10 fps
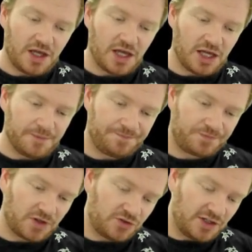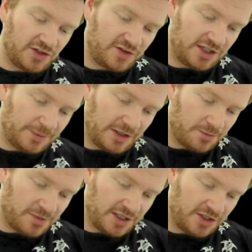So let's think
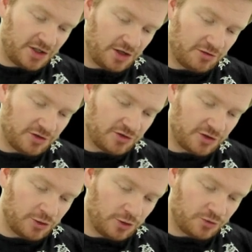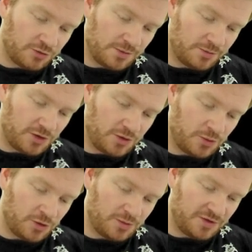about my current loops. Remember
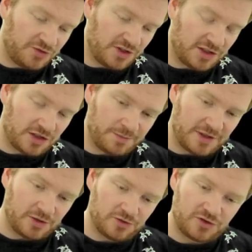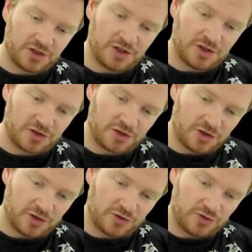what we said about
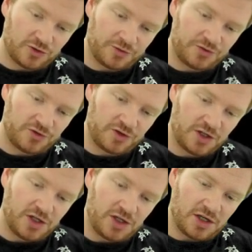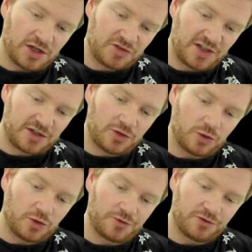Kirchhoff's second
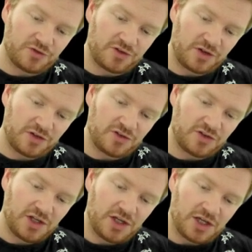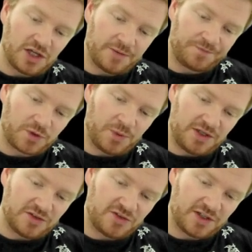law for a start. We
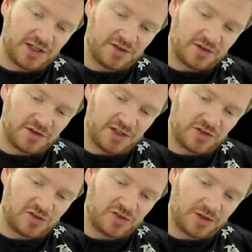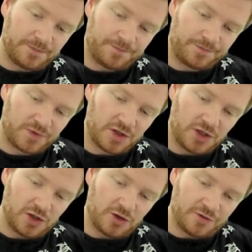can say that the sum
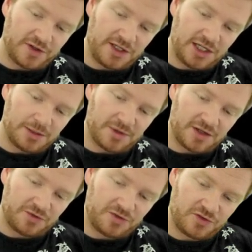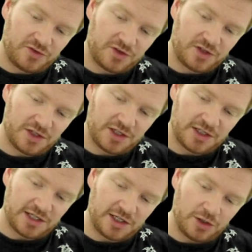of the EMFs
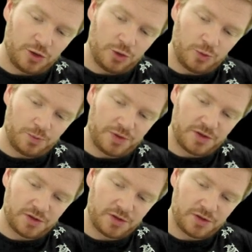in a loop